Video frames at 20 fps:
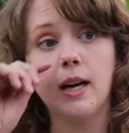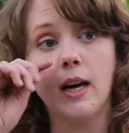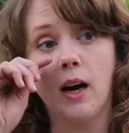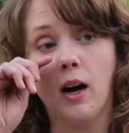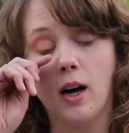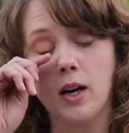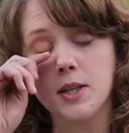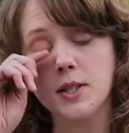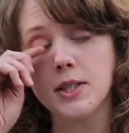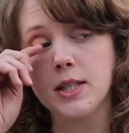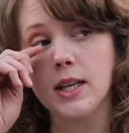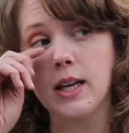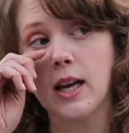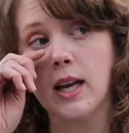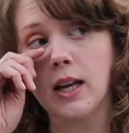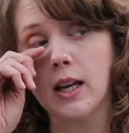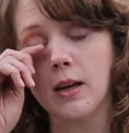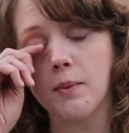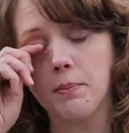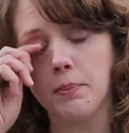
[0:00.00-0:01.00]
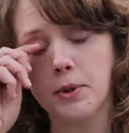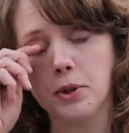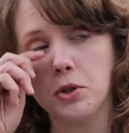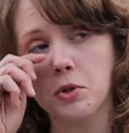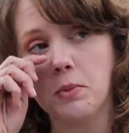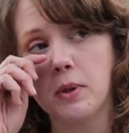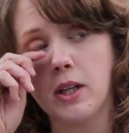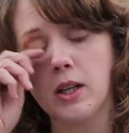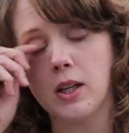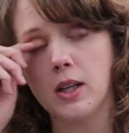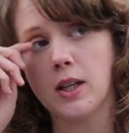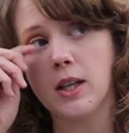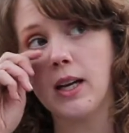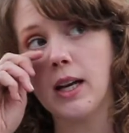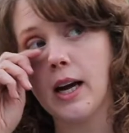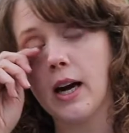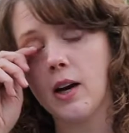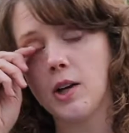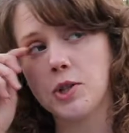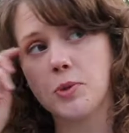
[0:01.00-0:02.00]
Honestly, any
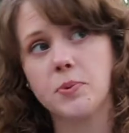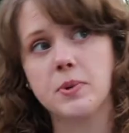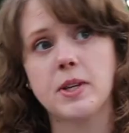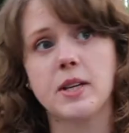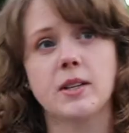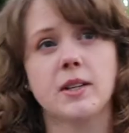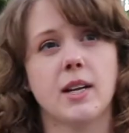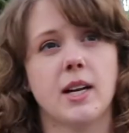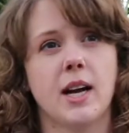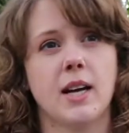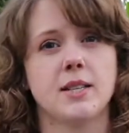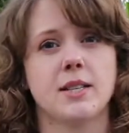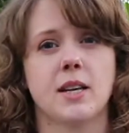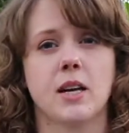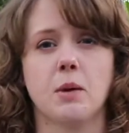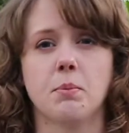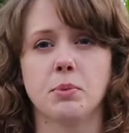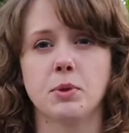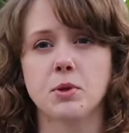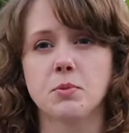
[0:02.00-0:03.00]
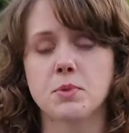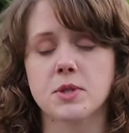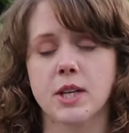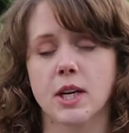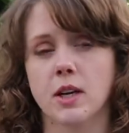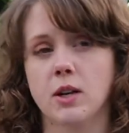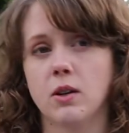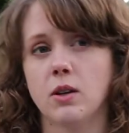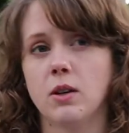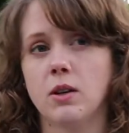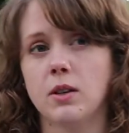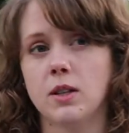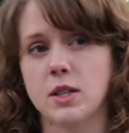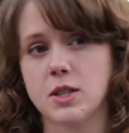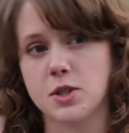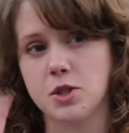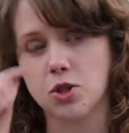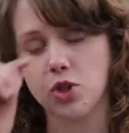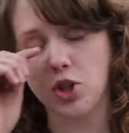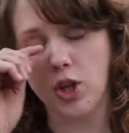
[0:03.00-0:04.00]
houseplant that has like a bloom cycle
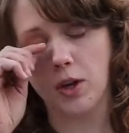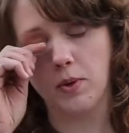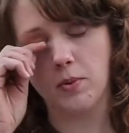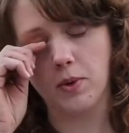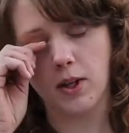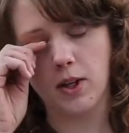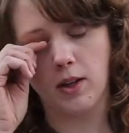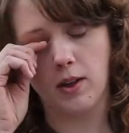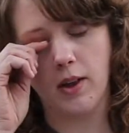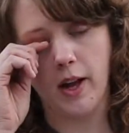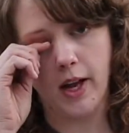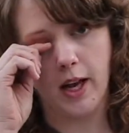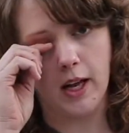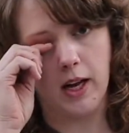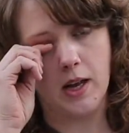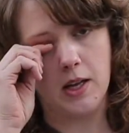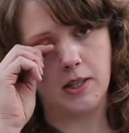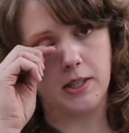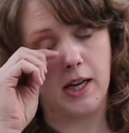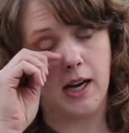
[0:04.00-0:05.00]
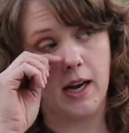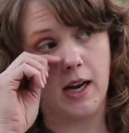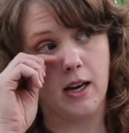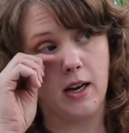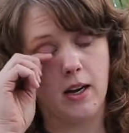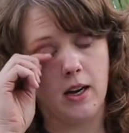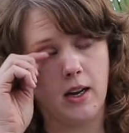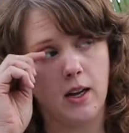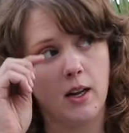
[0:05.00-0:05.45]
is generally going to like it outside.